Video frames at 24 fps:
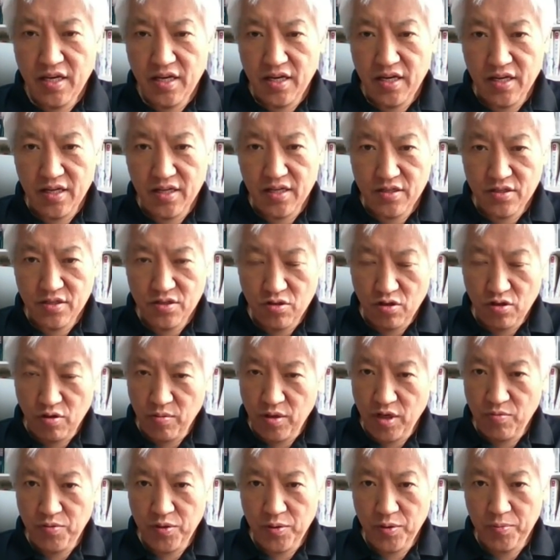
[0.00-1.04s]
And so
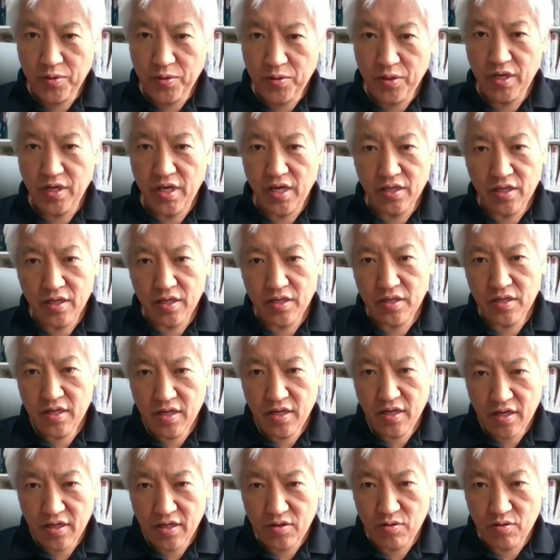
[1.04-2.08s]
many people,
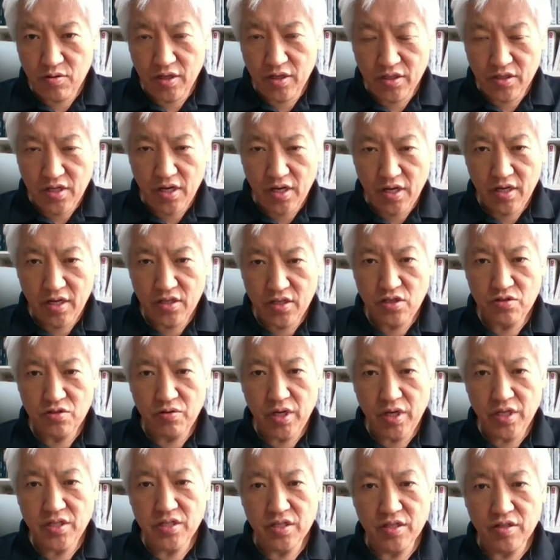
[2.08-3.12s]
you know, they are
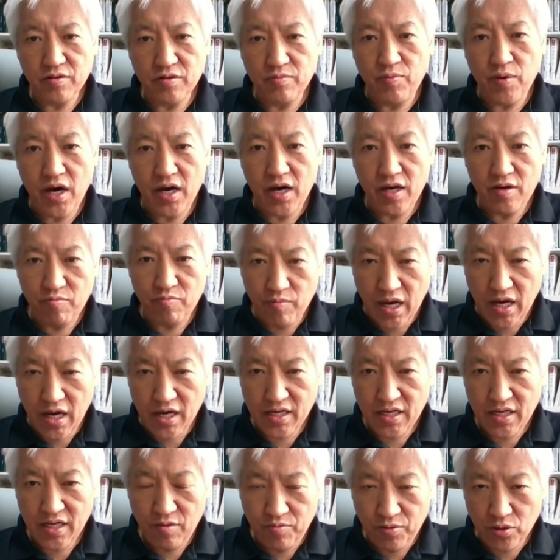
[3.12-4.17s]
threatened by
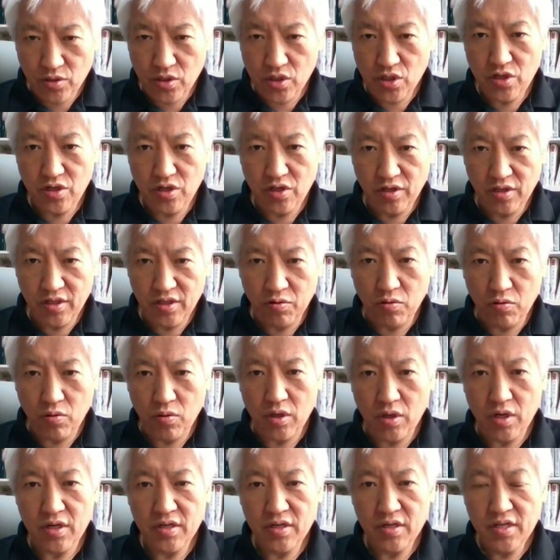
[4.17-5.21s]
money, position,
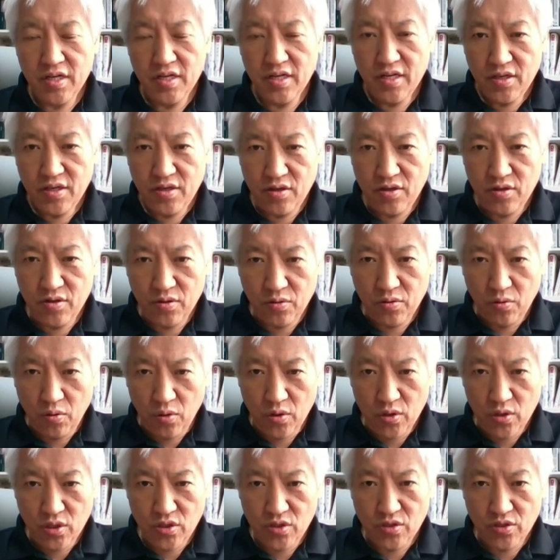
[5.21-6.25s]
or, you know,
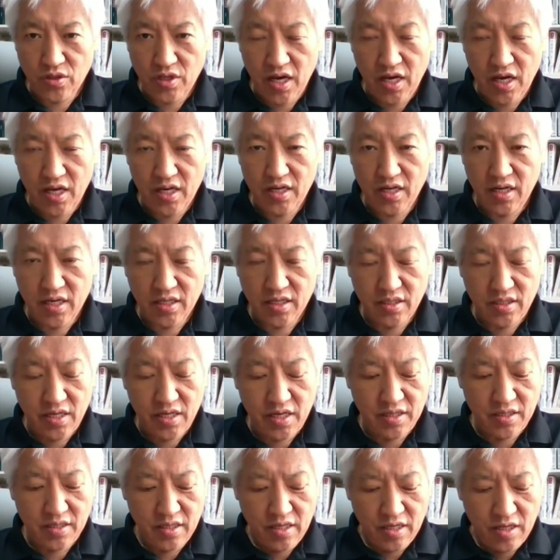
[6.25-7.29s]
going to die like
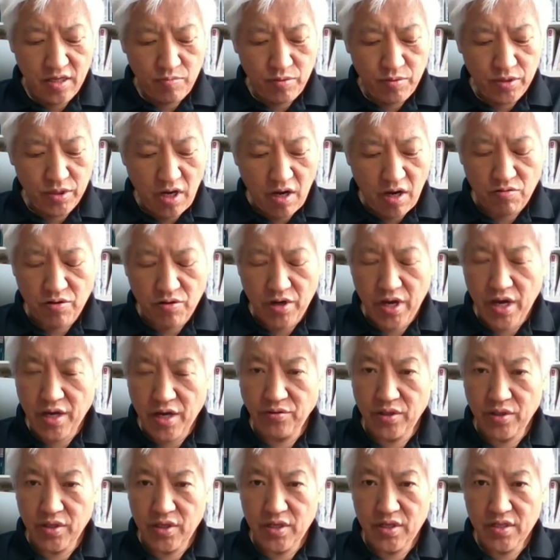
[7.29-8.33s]
that. But
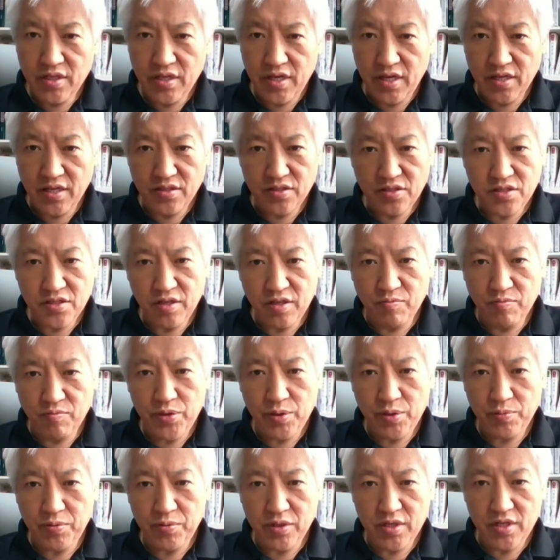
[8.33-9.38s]
however, and some
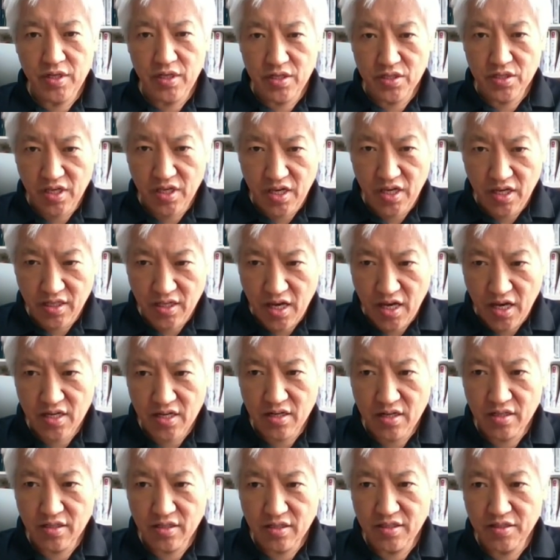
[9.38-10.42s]
people is get
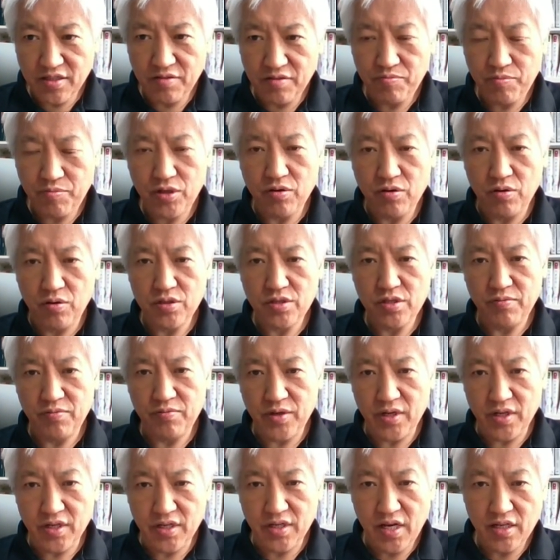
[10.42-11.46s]
hired because of
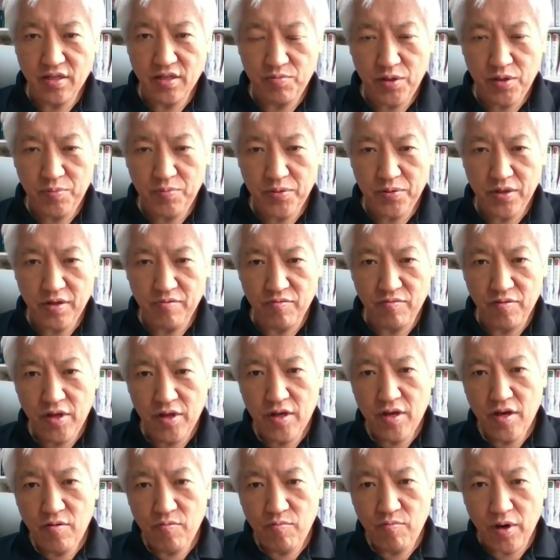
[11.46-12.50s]
another people,
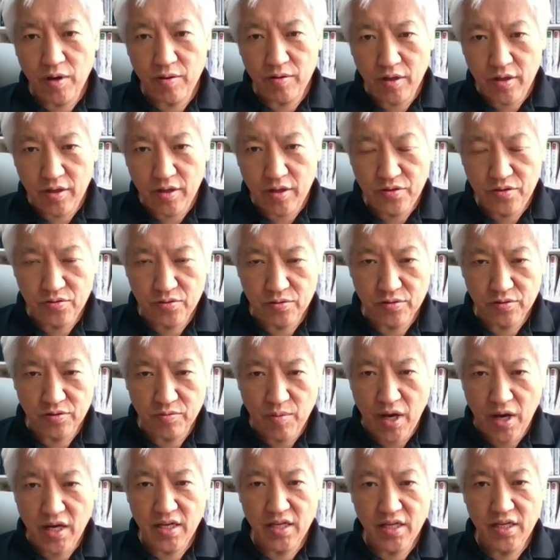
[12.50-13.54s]
but through the
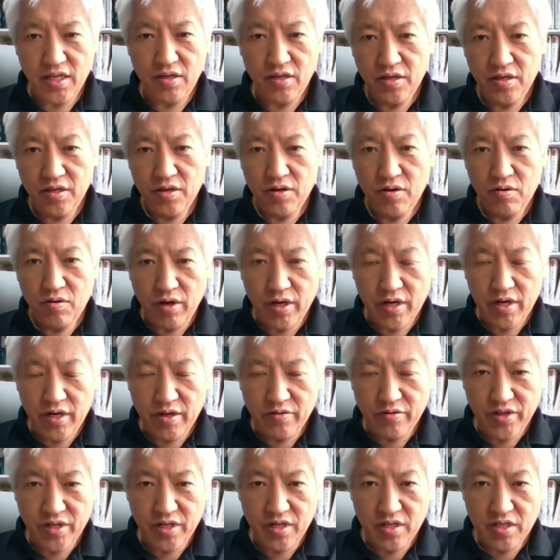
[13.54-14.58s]
money,
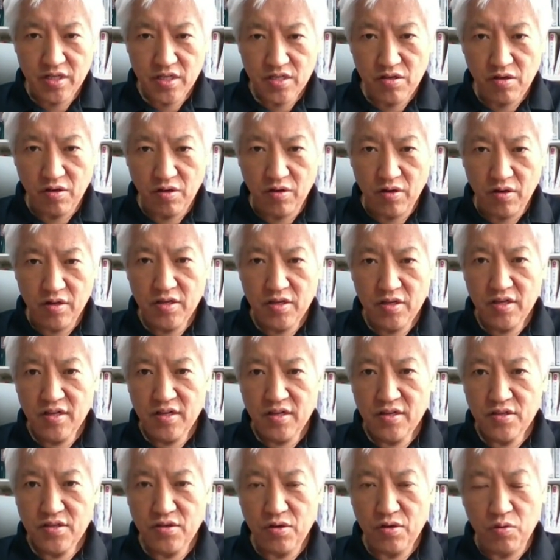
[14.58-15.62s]
whatever. So
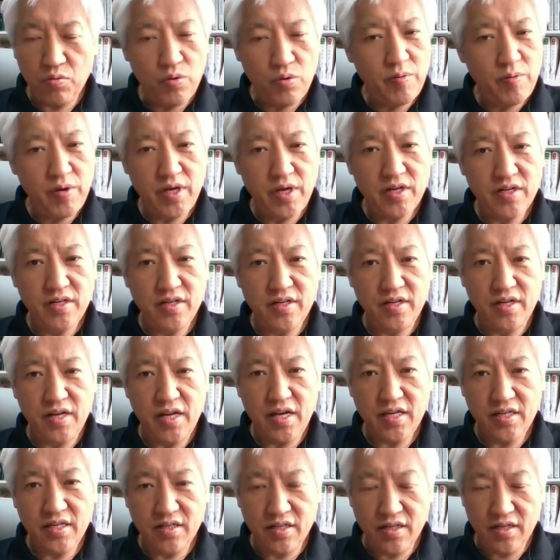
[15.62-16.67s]
we better
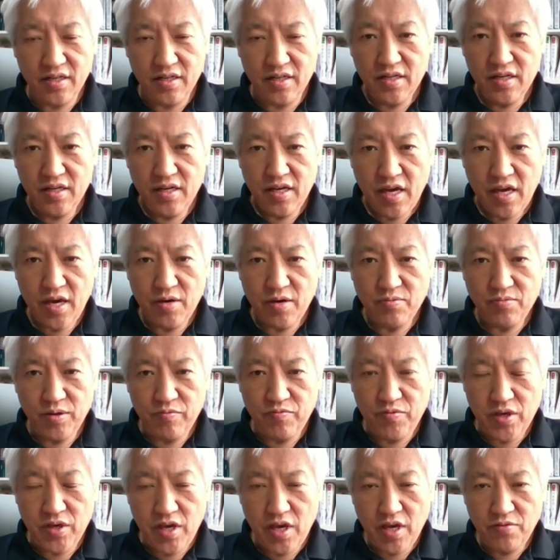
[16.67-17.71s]
like have a
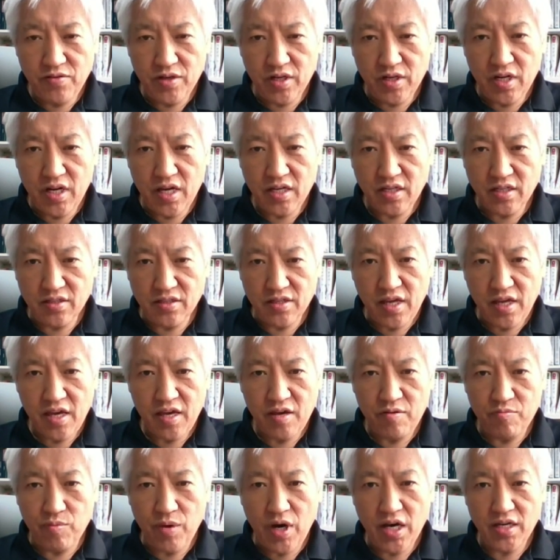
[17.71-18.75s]
behavior like
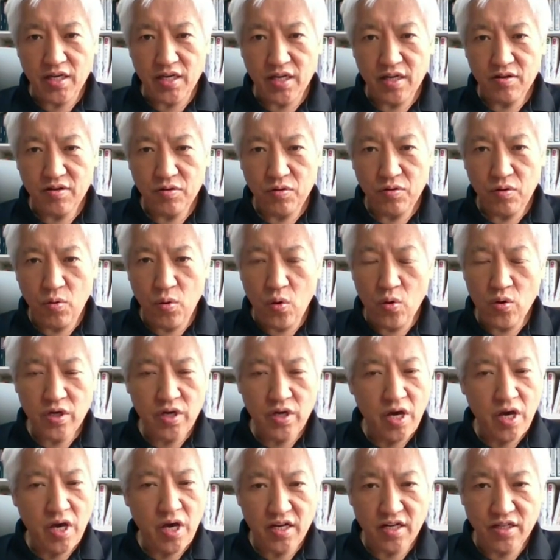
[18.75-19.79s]
Nehemiah, all
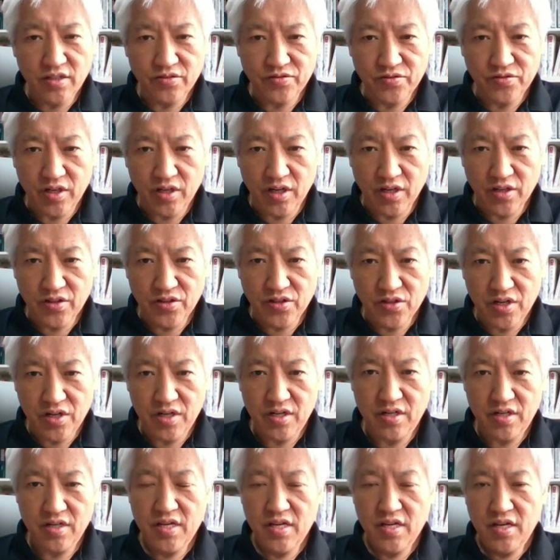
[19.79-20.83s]
kind of
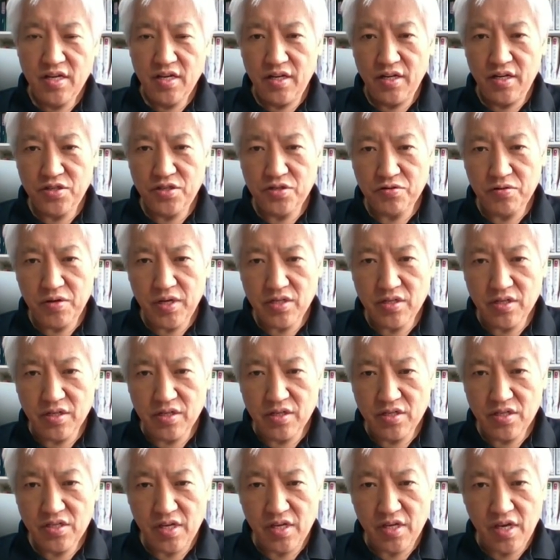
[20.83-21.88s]
under
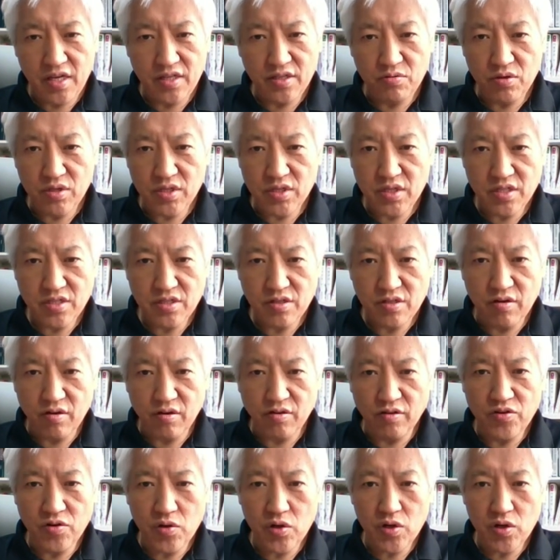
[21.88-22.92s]
threats, and we just go
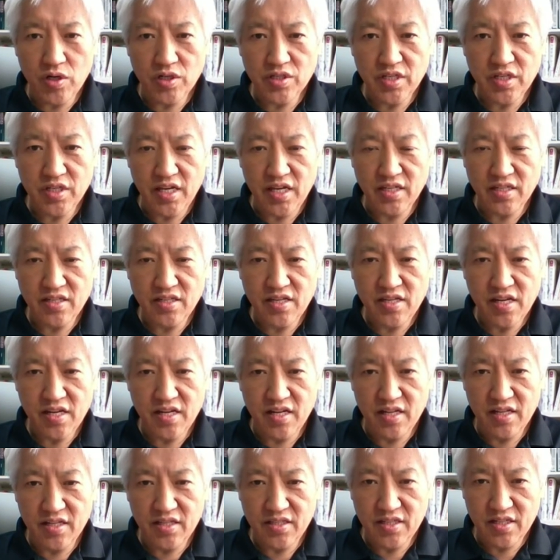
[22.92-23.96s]
forward and
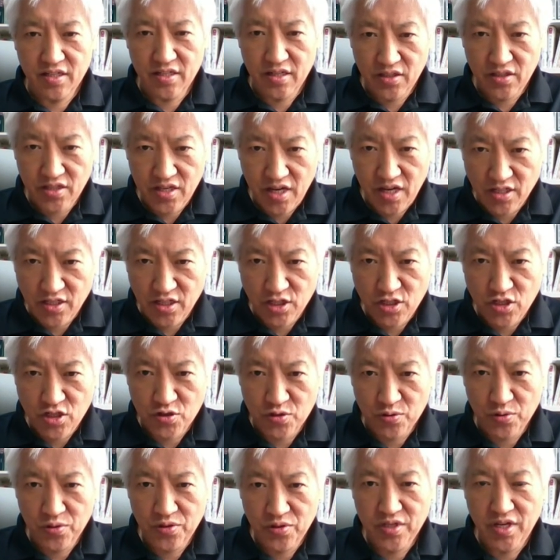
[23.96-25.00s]
tell the
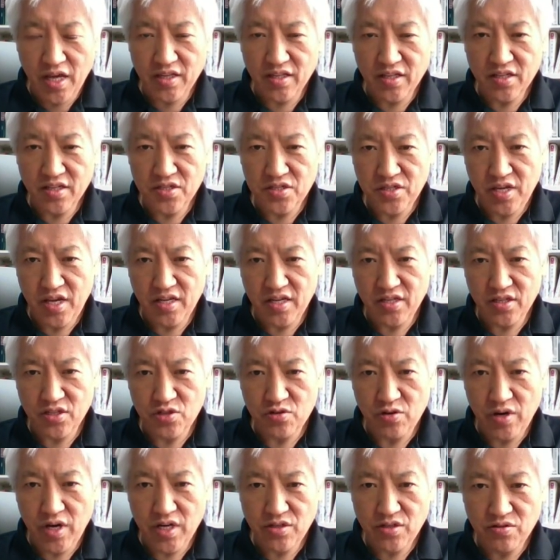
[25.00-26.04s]
truth and
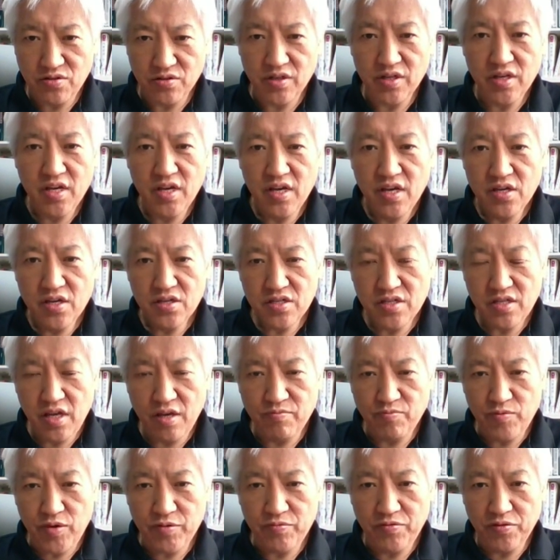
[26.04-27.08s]
try to
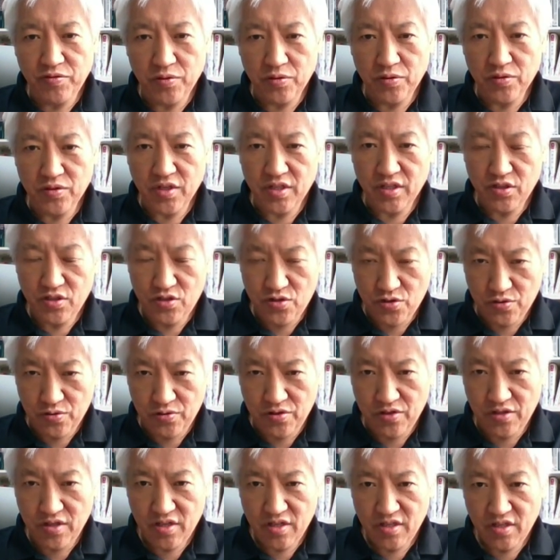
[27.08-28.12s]
stand before the
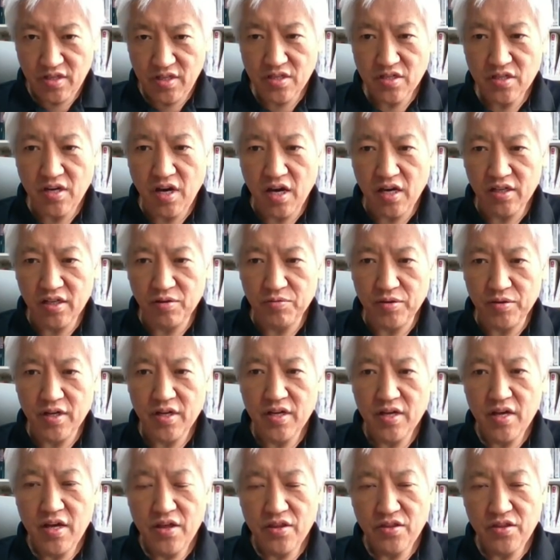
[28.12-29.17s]
truth. This kind of a
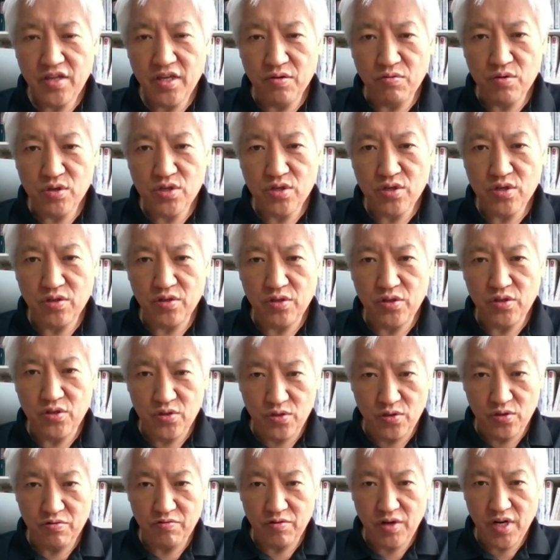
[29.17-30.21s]
thing we should
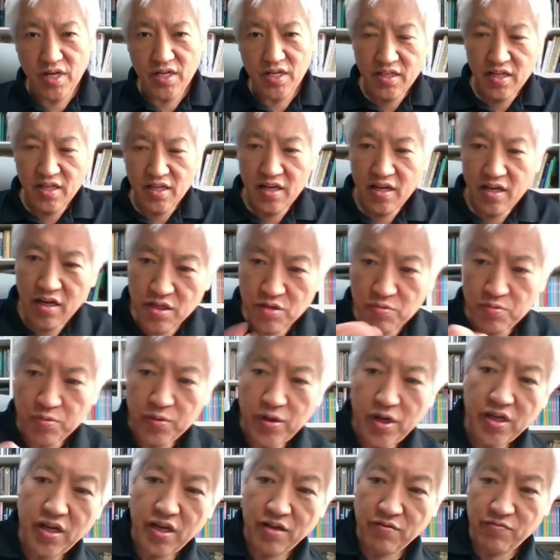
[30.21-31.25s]
do, right? Let's
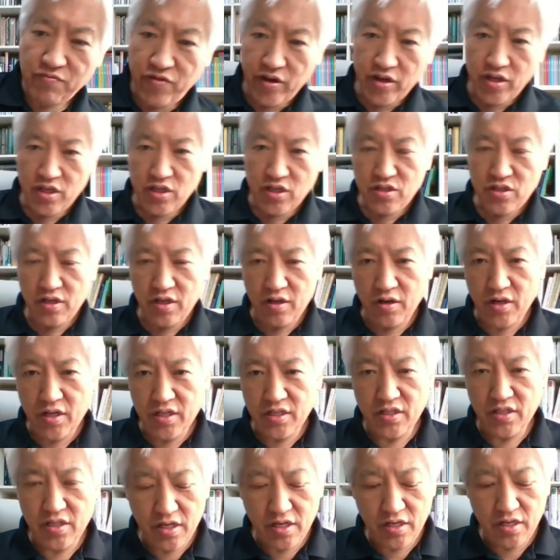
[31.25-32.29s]
pray and finish.
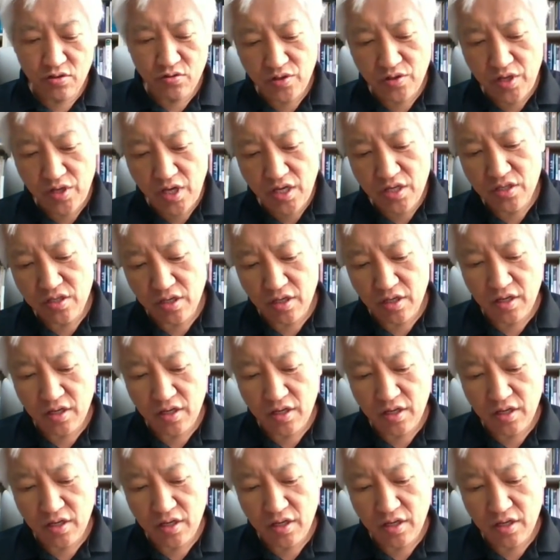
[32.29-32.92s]
And then today's